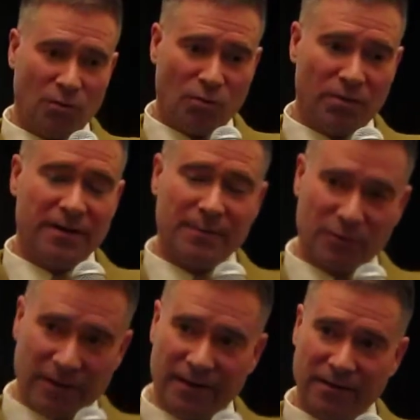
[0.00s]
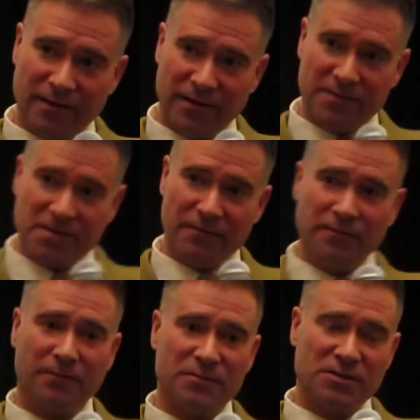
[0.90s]
or a Democrat. It's
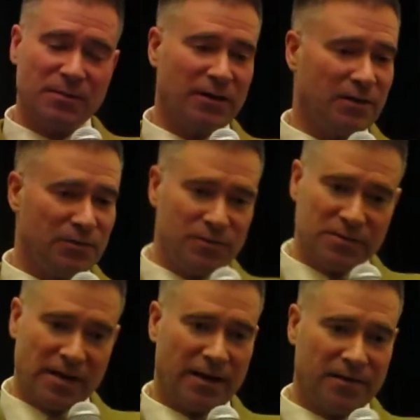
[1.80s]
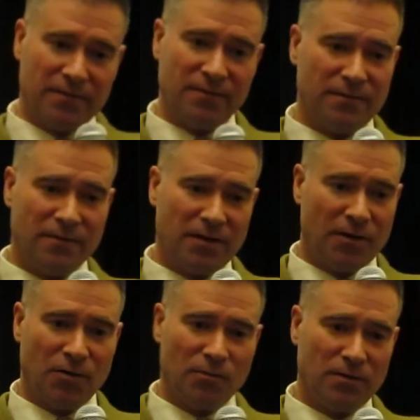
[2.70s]
given from somebody who's had,
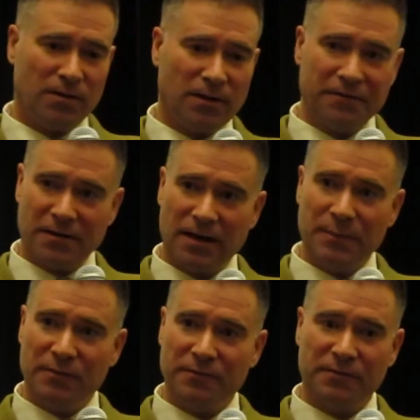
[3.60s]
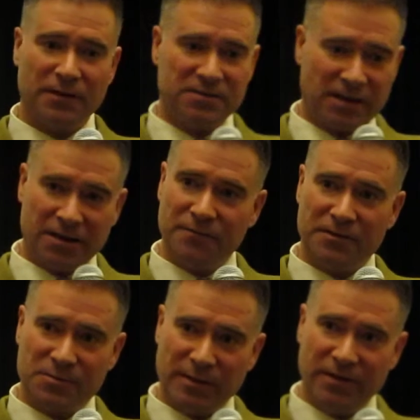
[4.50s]
a lifetime of executive
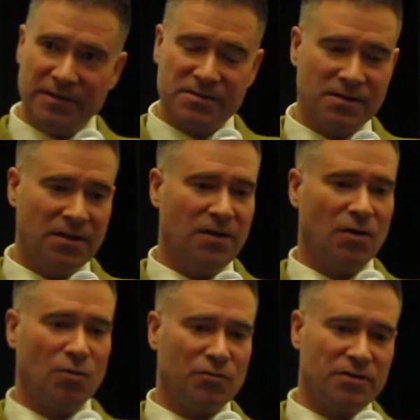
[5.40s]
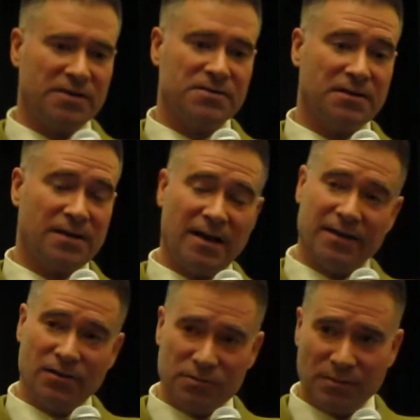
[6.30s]
experience, who tries to
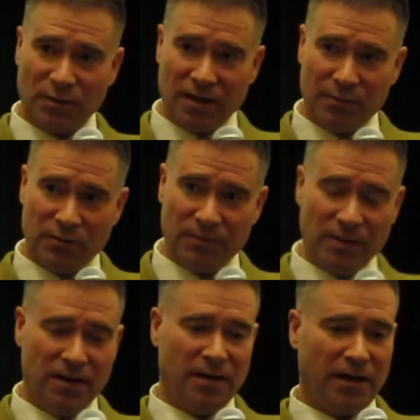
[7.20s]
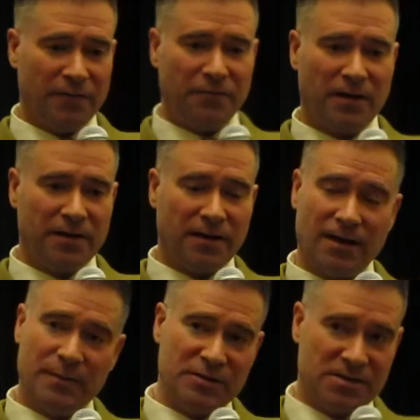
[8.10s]
diagnose a problem and find a
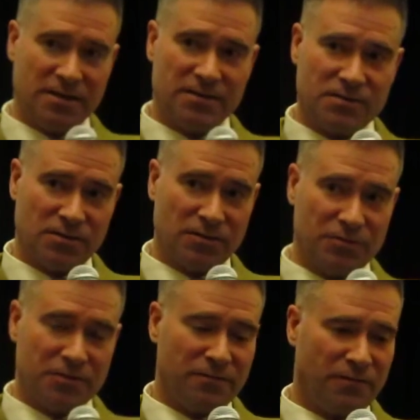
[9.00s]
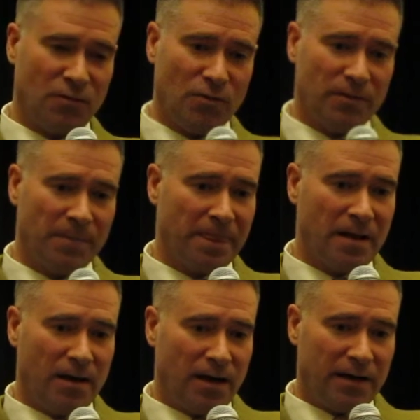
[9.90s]
common sense solution forward.
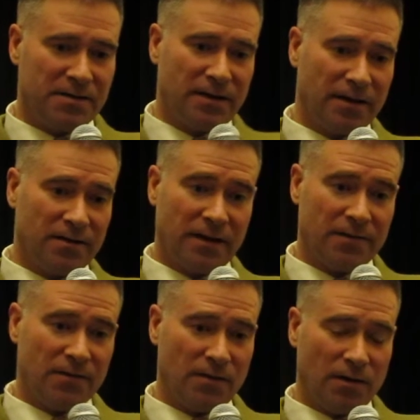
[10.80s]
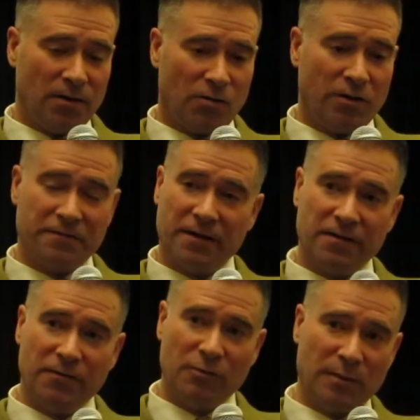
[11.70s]
I think that, quite
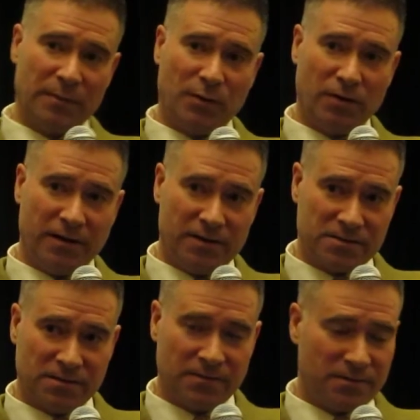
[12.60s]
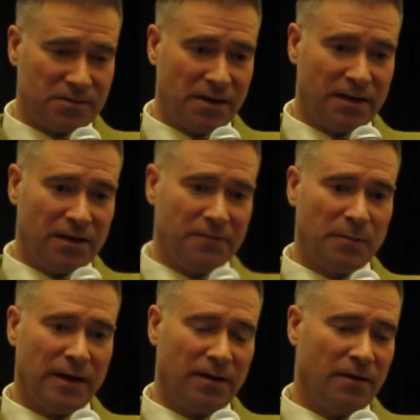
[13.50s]
frankly, what my party doesn't say enough
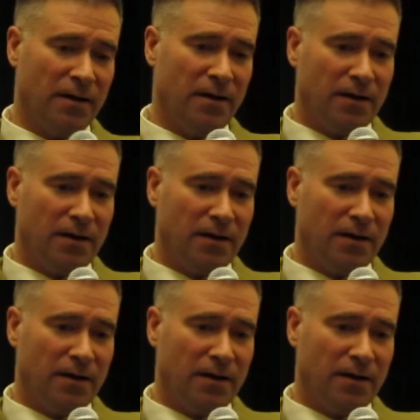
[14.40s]
about